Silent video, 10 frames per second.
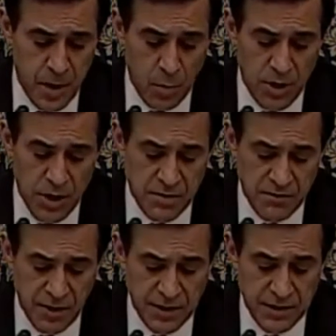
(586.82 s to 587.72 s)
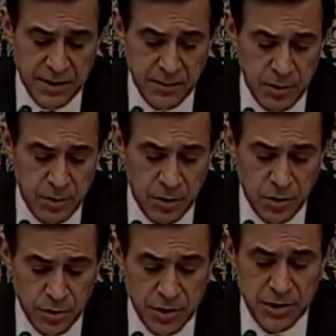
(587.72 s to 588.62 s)
We need to find similar
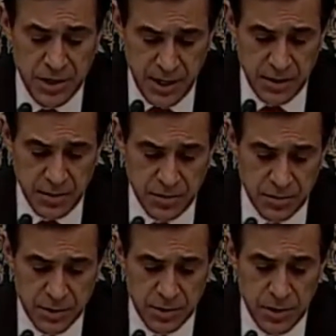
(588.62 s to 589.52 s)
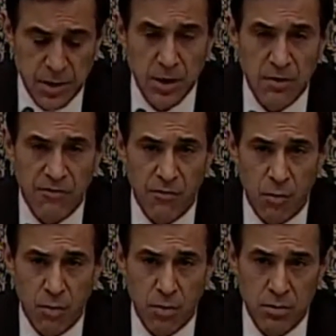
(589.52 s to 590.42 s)
good standards
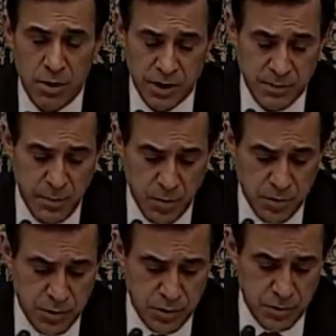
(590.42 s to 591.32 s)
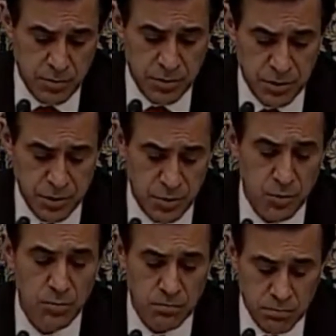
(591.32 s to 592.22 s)
for exposure
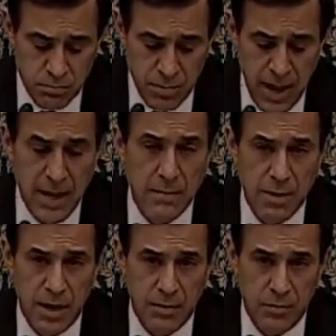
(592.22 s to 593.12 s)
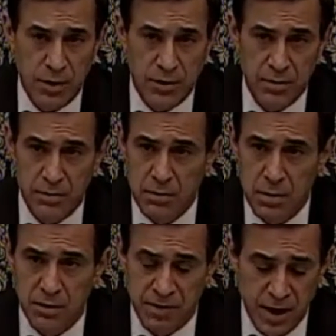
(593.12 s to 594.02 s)
to any bandwidth
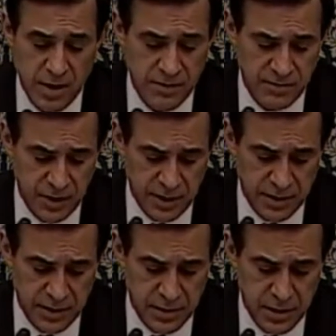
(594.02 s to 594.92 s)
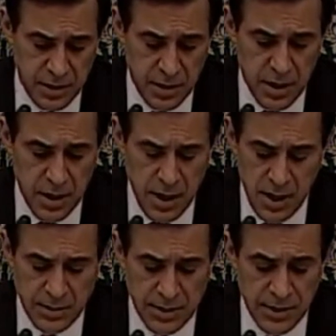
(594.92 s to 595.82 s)
of any device. And
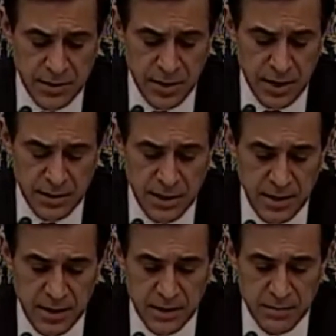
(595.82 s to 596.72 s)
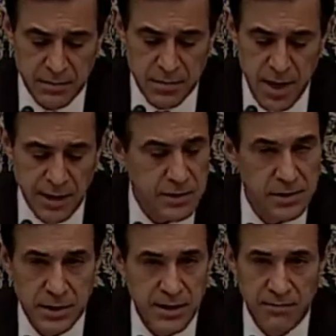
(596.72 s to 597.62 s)
I say, I say this not to
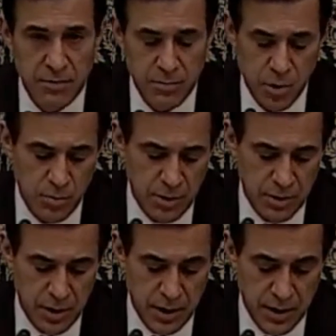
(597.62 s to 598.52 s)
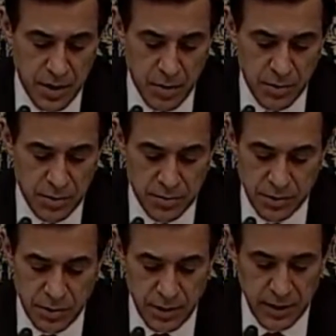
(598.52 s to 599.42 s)
say for a moment that I know that there's a
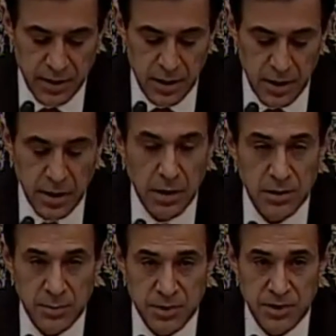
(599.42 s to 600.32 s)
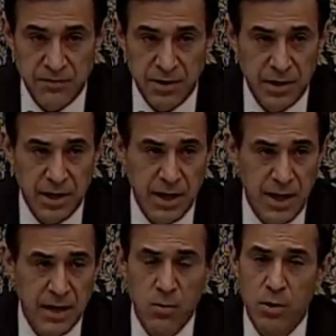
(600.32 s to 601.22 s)
link specifically
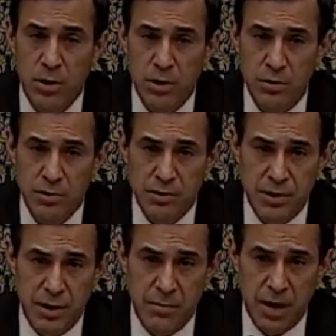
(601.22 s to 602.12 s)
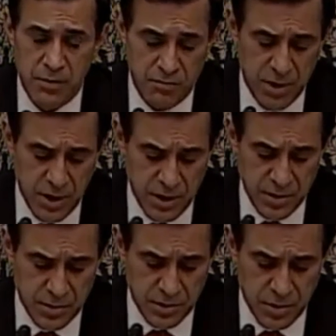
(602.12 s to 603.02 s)
anywhere close to the amount of
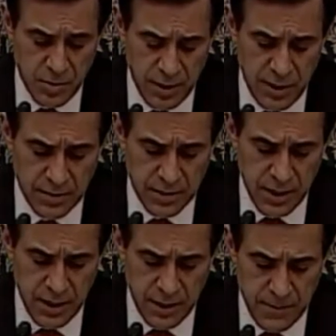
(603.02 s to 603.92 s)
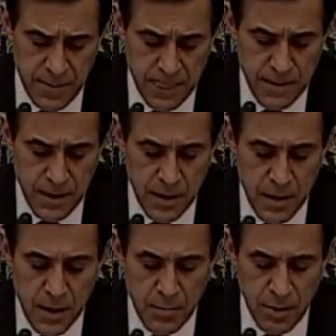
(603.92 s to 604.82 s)
radiation that's going today.
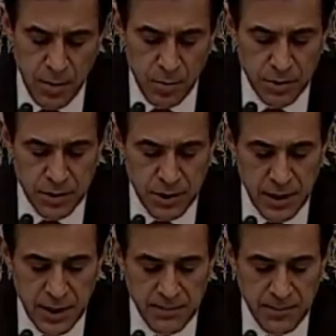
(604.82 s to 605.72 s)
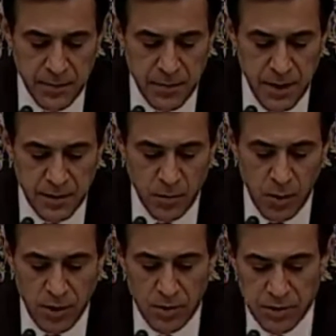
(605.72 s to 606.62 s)
But I would say that the
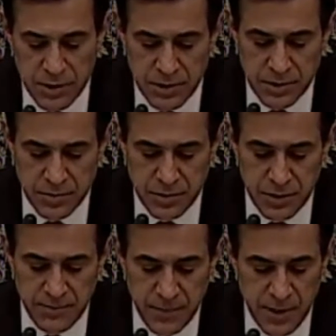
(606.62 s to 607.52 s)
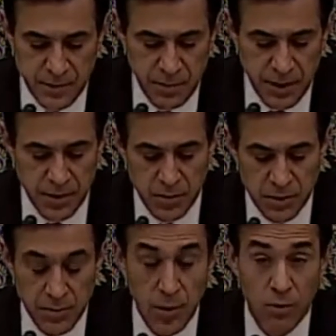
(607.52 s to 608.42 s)
wireless industry has played no
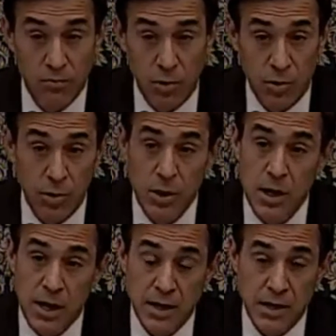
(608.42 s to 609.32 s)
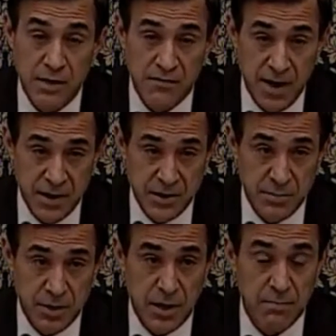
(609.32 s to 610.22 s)
small role in the
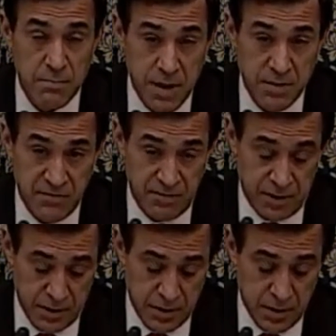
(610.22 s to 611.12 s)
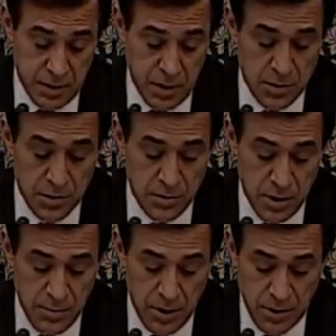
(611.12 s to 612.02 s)
advancement and benefit to the
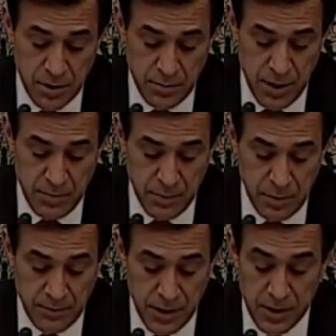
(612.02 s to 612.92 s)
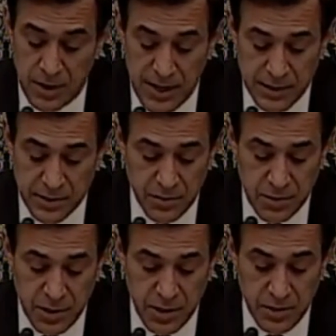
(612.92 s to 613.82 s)
American people. In the last
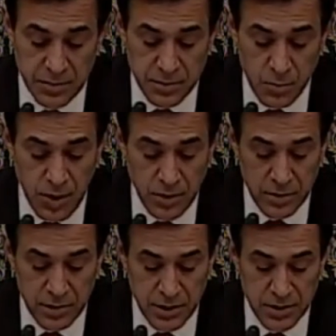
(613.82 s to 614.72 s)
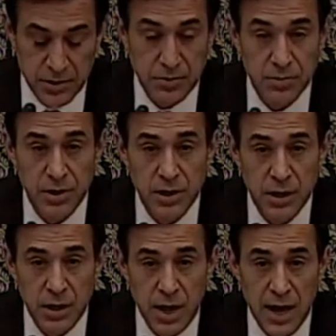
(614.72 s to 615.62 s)
30 years, the wireless industry
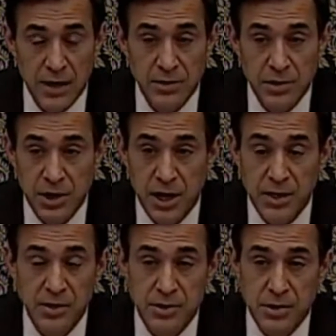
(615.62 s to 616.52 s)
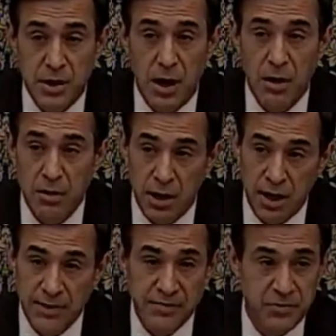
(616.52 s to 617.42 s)
has changed our
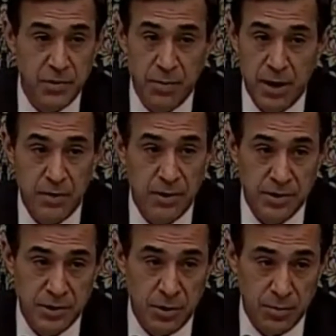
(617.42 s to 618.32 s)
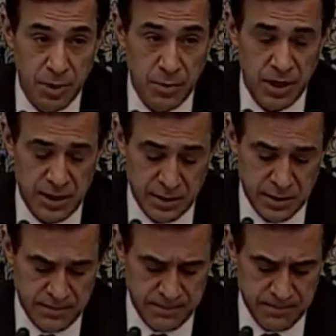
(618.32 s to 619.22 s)
lives for the better in so many ways.